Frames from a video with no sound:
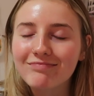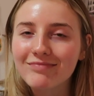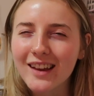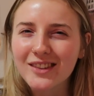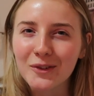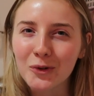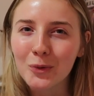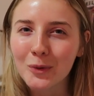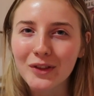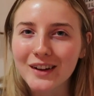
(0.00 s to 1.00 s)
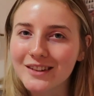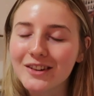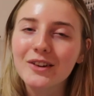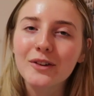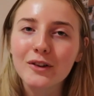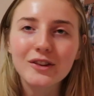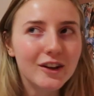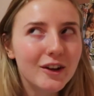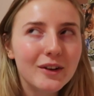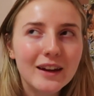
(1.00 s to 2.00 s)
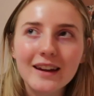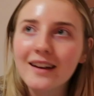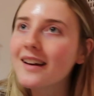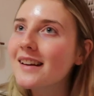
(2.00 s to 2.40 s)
that's the normal thing to do, go to uni,